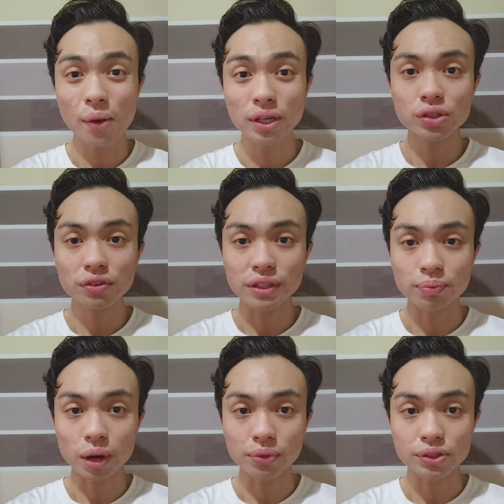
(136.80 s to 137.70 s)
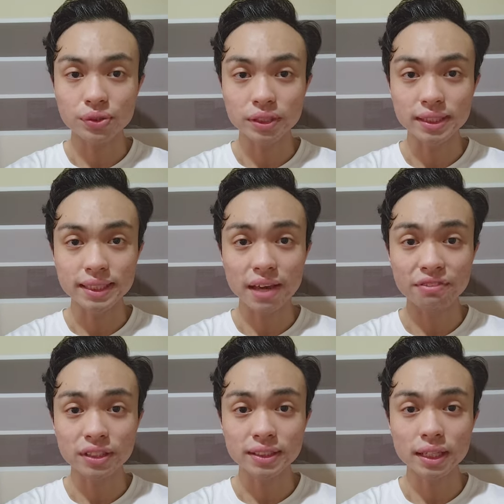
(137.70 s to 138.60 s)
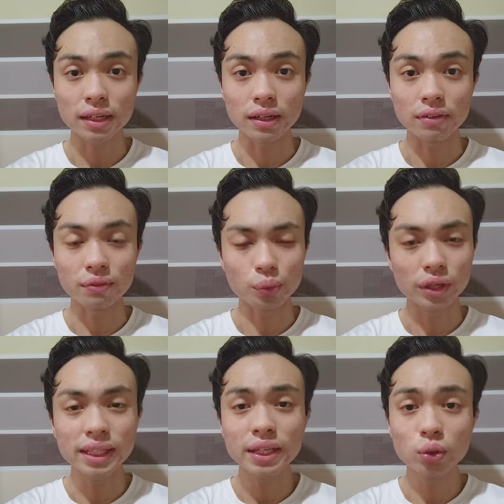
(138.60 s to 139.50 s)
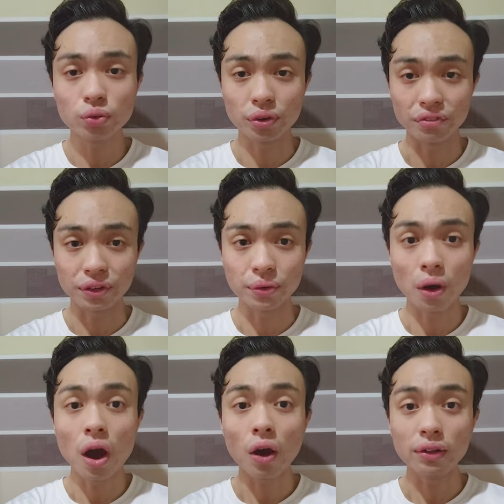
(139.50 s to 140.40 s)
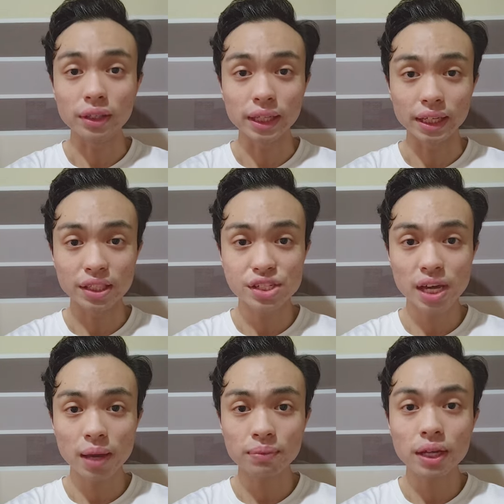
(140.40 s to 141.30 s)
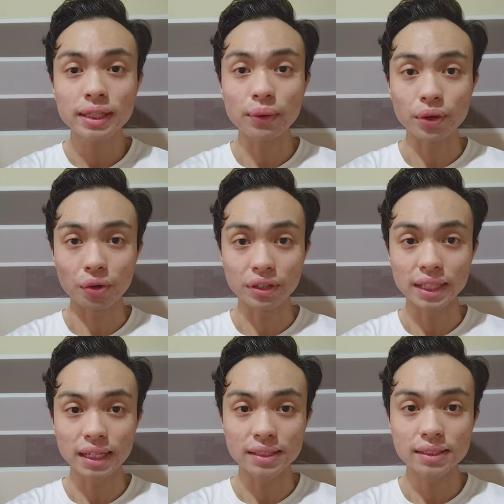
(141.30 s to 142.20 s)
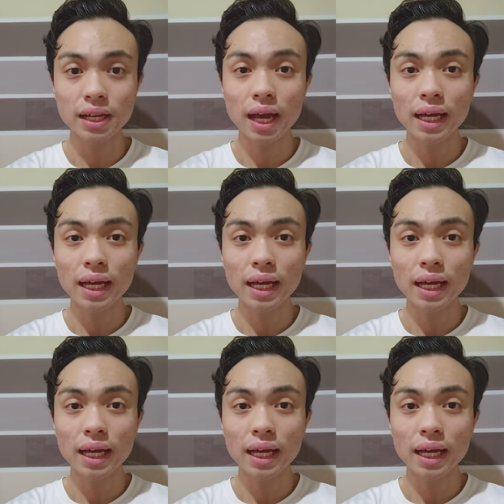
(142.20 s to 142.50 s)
Most of the primary students gave us a really good review on the English camp that we organized.